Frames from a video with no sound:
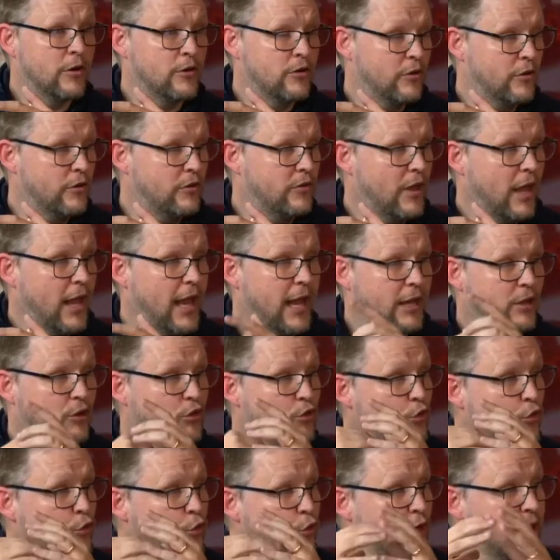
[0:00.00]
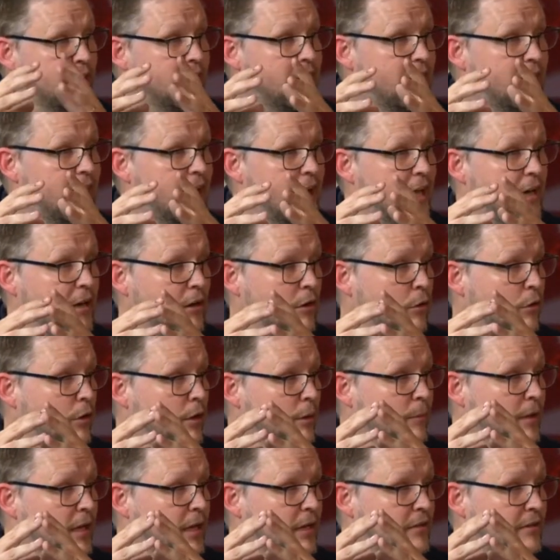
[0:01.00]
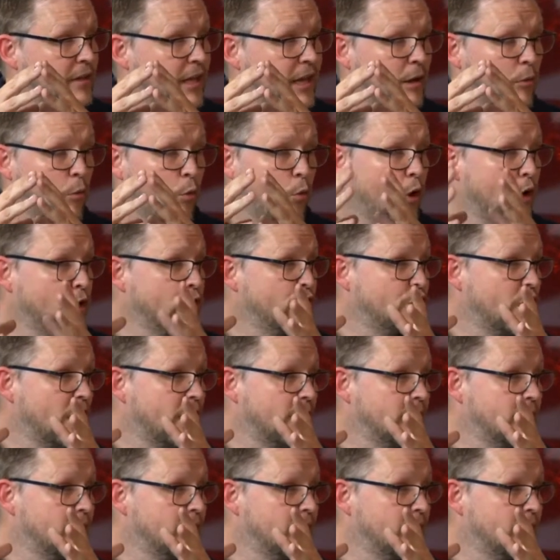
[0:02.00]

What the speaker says: just a tricky category because they can one-shot